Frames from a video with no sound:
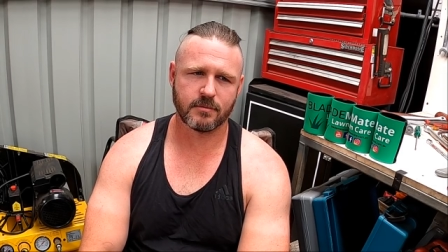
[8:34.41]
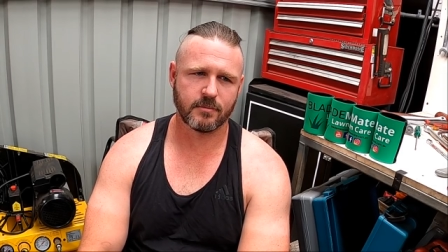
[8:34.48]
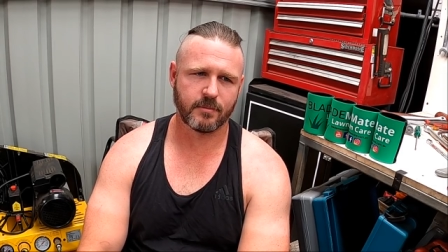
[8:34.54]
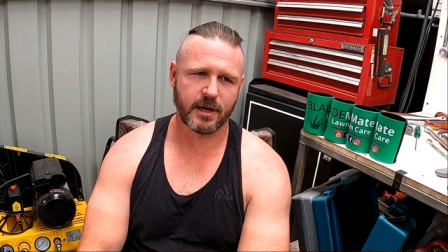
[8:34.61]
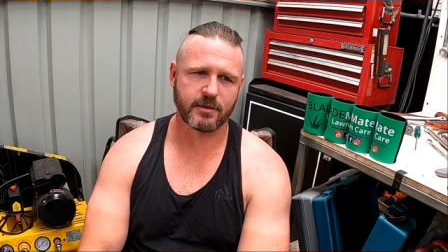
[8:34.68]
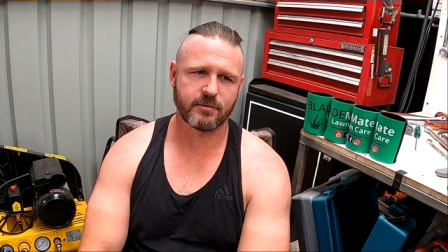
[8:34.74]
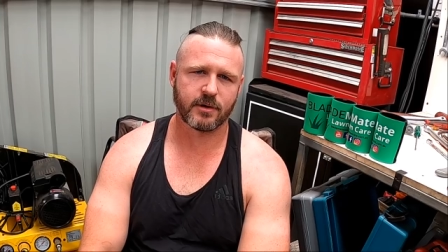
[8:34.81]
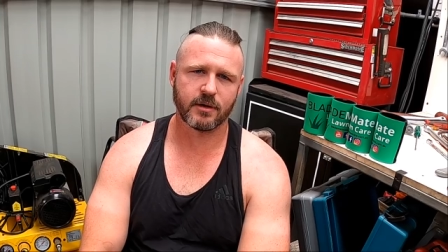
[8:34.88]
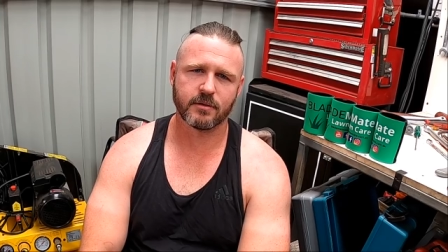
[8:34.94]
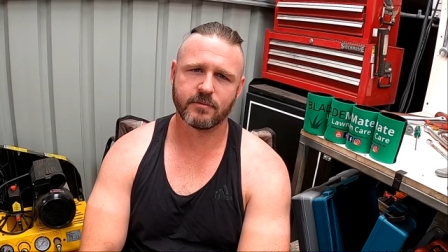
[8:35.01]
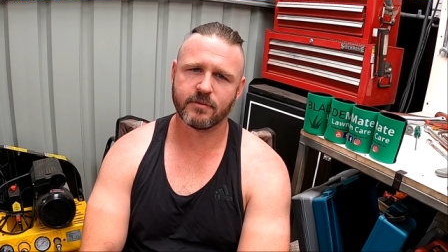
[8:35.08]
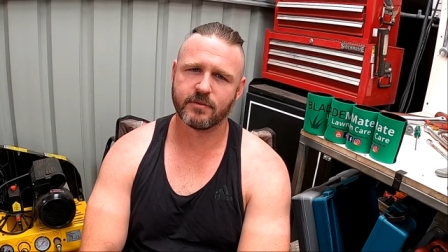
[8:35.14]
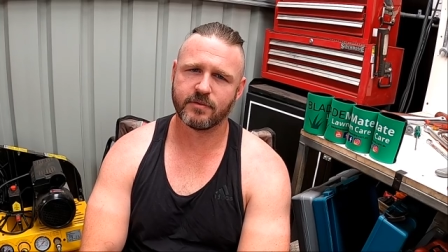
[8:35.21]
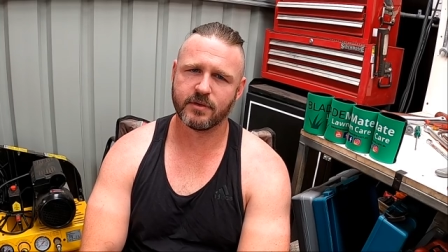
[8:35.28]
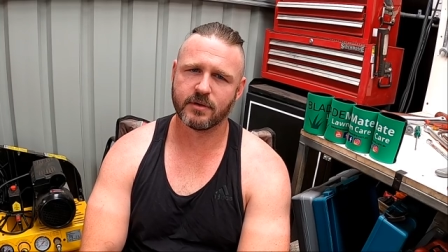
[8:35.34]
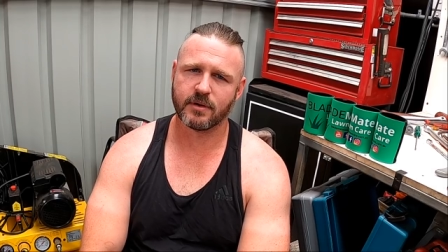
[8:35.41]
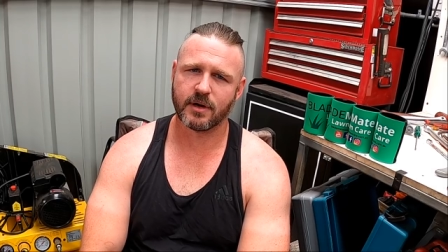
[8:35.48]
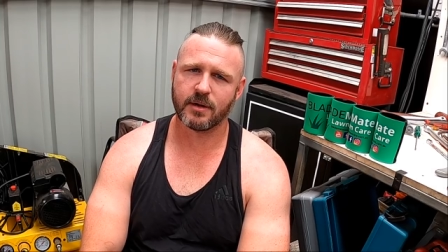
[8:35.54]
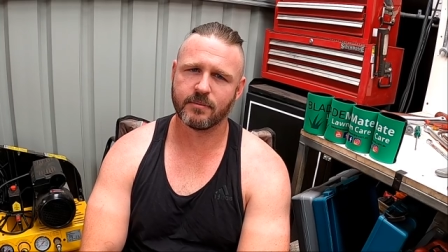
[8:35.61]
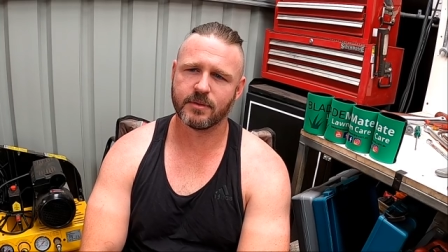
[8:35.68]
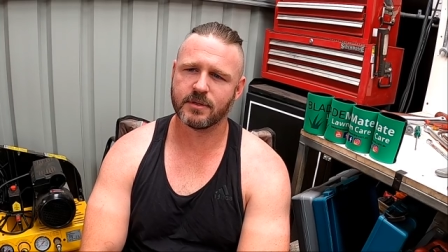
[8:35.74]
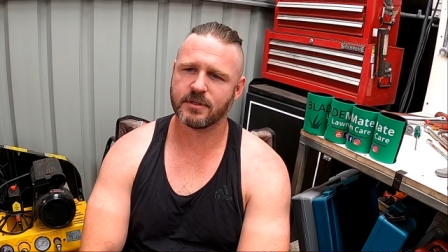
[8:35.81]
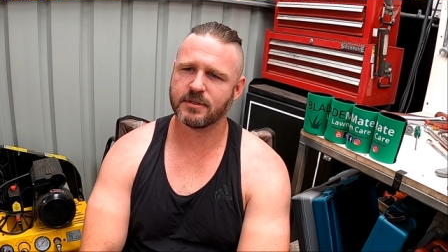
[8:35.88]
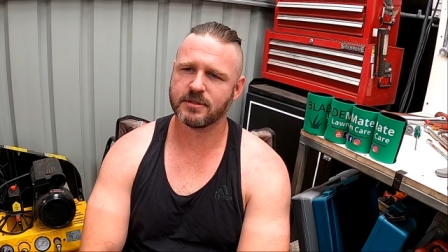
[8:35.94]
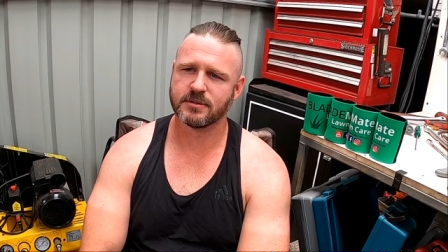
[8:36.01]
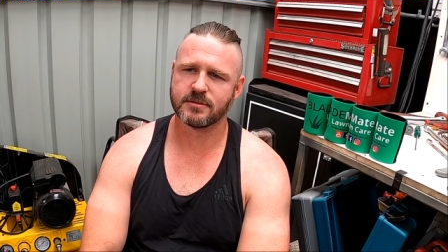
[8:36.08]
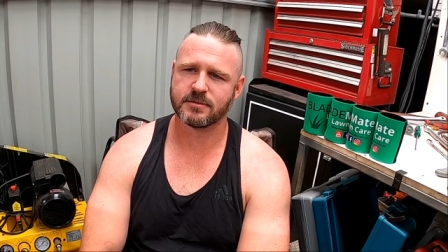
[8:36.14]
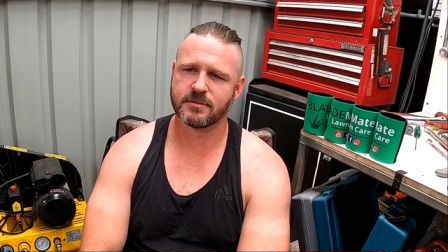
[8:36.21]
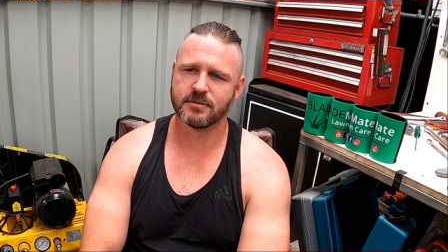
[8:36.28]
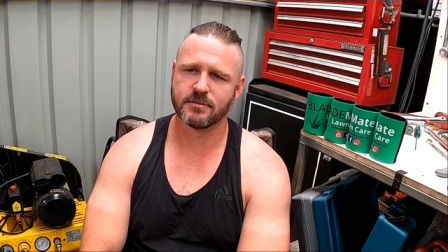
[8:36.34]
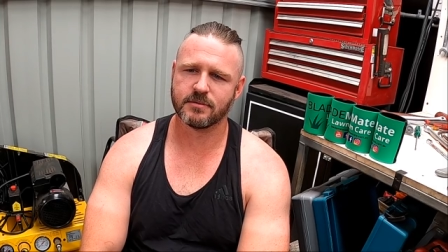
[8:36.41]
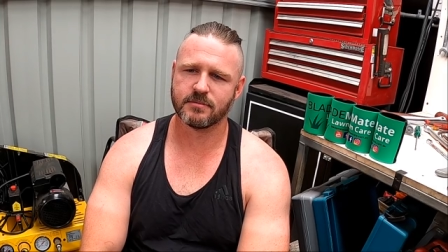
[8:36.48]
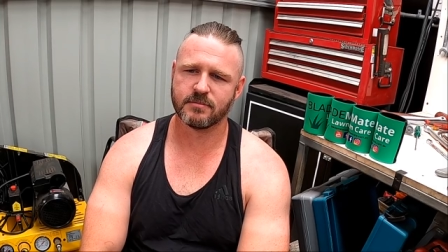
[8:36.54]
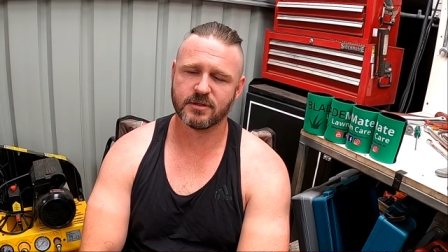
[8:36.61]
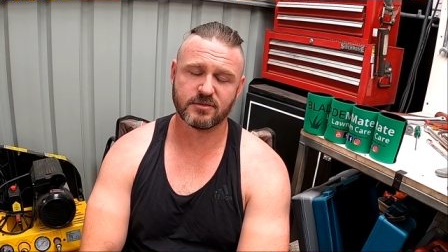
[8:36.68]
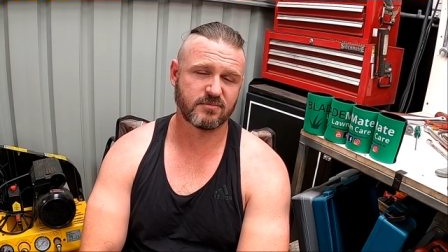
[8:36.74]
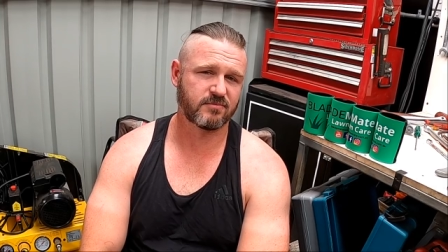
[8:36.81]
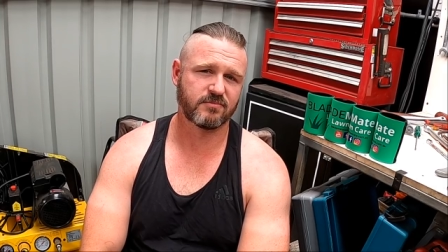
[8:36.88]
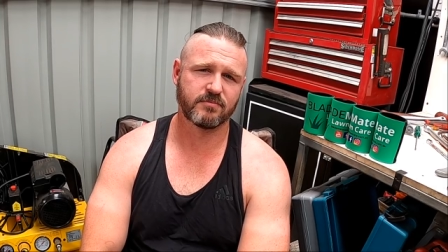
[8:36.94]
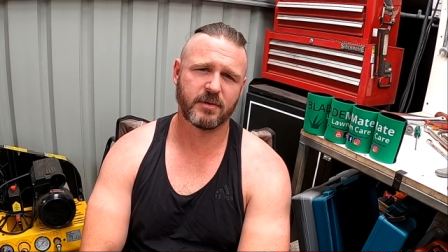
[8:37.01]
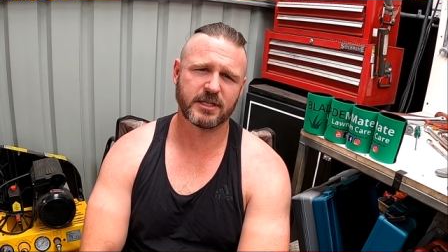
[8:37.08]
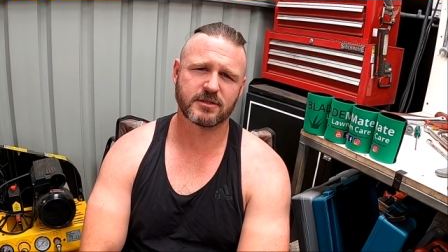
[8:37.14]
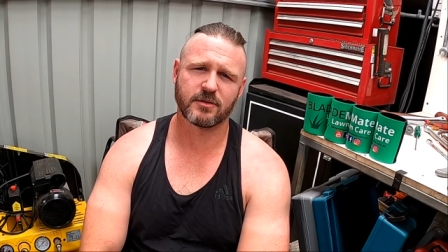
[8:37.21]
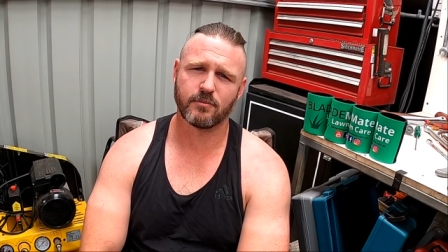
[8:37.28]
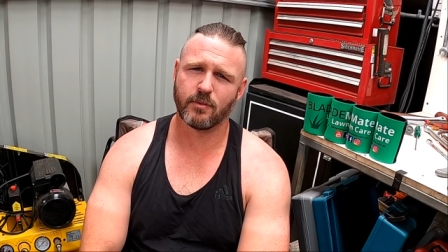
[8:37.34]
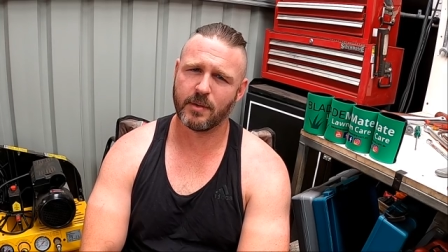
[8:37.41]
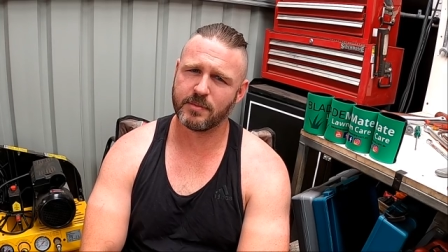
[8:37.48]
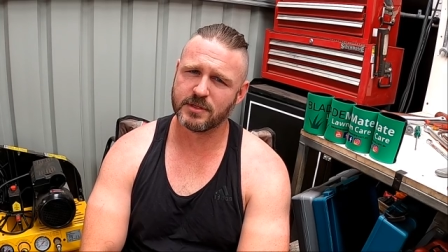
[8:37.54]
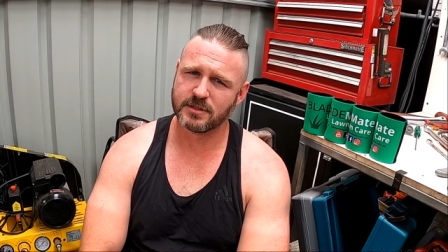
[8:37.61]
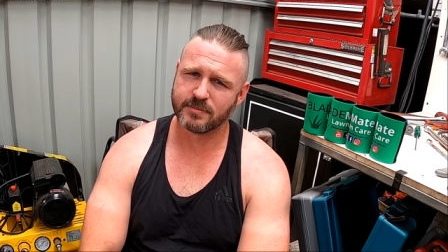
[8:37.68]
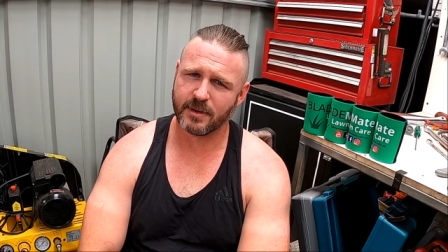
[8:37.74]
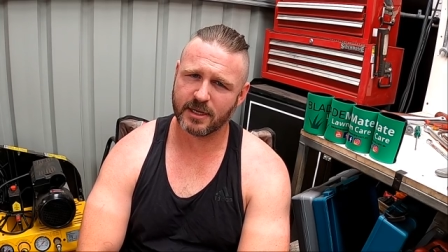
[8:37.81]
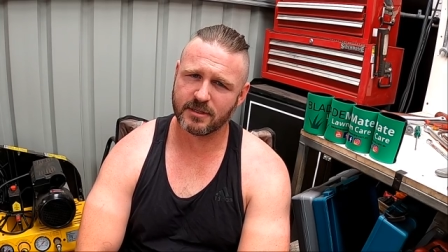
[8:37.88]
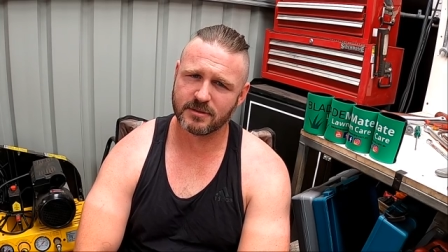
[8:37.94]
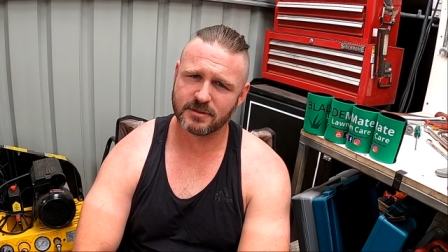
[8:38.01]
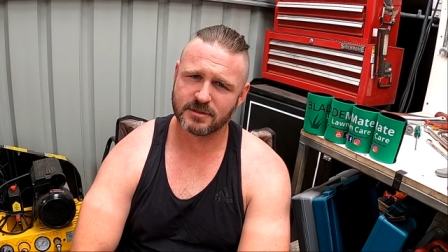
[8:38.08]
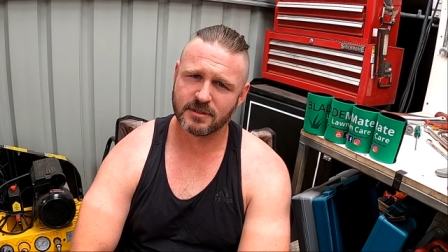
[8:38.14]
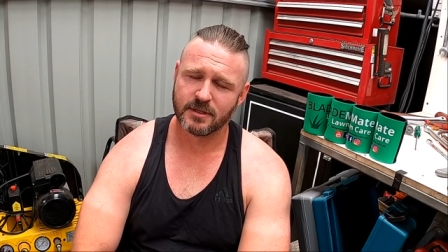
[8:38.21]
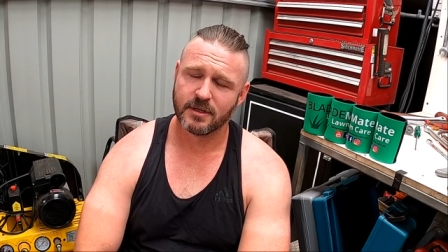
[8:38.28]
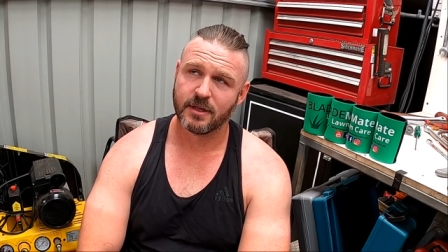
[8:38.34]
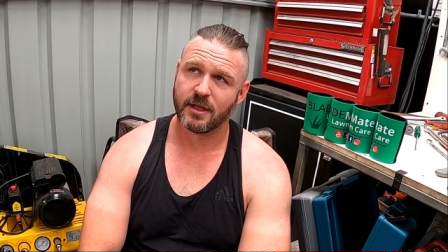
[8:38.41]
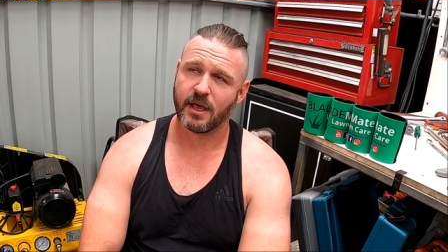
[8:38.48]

the main role of the fitter armament is to, it's basically weapons maintenance.